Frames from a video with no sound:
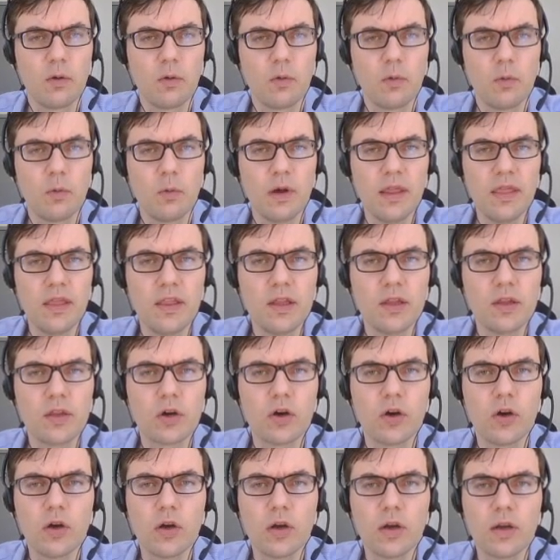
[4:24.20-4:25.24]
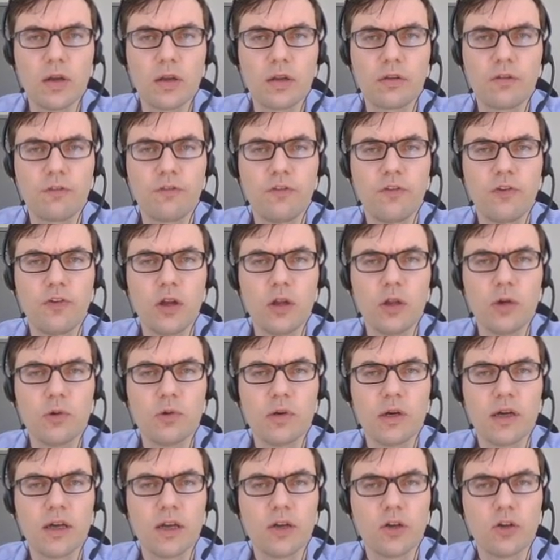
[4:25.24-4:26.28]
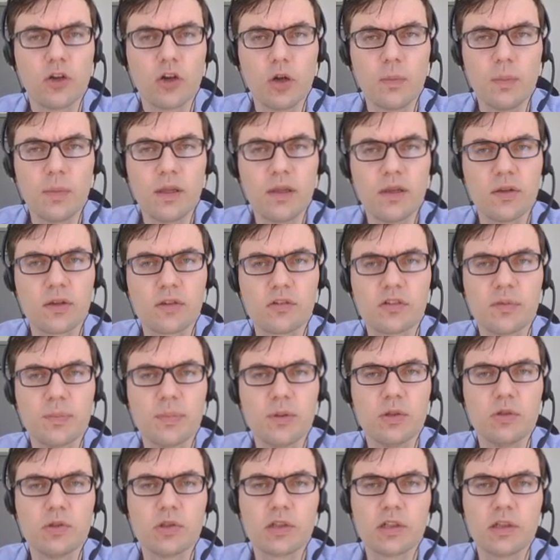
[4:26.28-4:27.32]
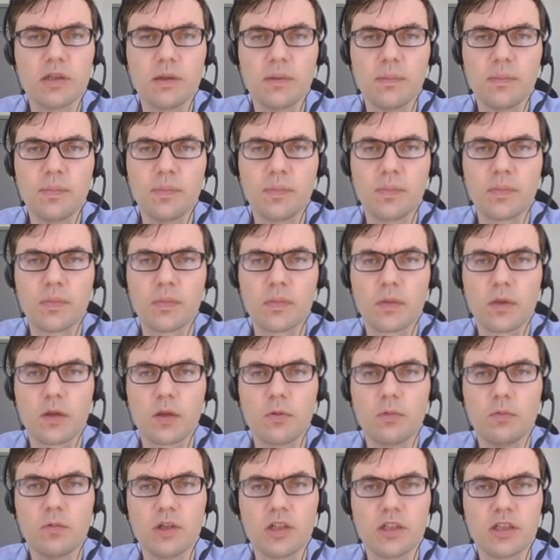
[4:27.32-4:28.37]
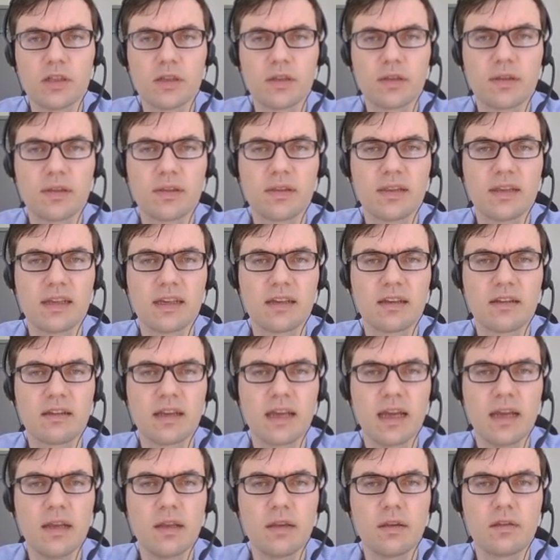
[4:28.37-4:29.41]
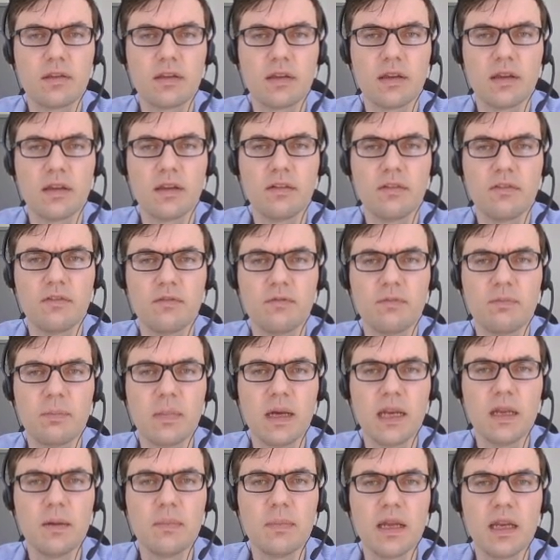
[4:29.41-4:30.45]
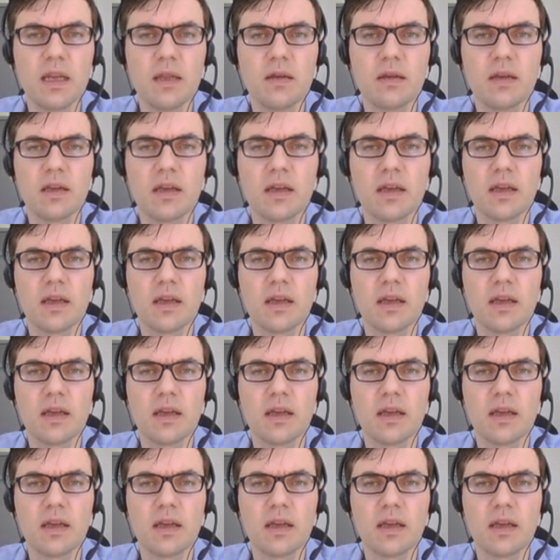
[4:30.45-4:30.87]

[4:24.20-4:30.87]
when these orders follow a normal distribution, which is the case in many